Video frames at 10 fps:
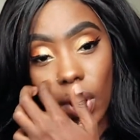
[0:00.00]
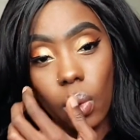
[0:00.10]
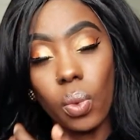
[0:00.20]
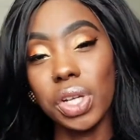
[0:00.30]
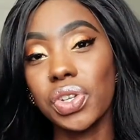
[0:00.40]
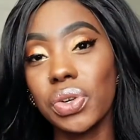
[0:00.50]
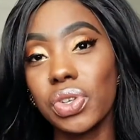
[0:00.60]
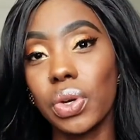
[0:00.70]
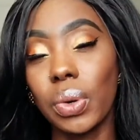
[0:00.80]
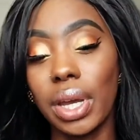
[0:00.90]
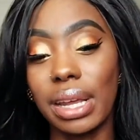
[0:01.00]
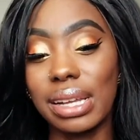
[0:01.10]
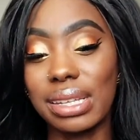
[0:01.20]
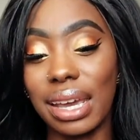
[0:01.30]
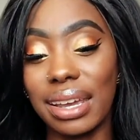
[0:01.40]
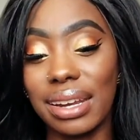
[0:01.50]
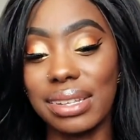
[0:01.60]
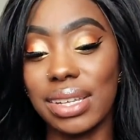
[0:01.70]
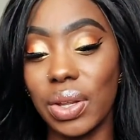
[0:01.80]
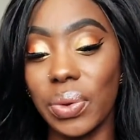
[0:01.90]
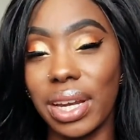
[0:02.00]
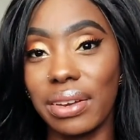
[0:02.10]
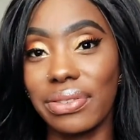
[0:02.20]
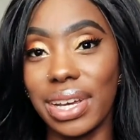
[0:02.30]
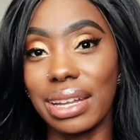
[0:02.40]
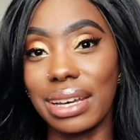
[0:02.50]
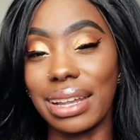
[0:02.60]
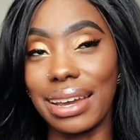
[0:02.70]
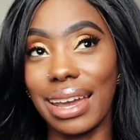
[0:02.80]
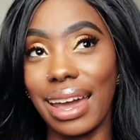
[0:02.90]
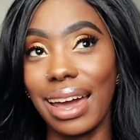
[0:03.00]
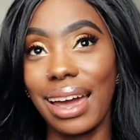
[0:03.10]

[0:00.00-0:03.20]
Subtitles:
once you do it, it's like an exhilarating feeling, like,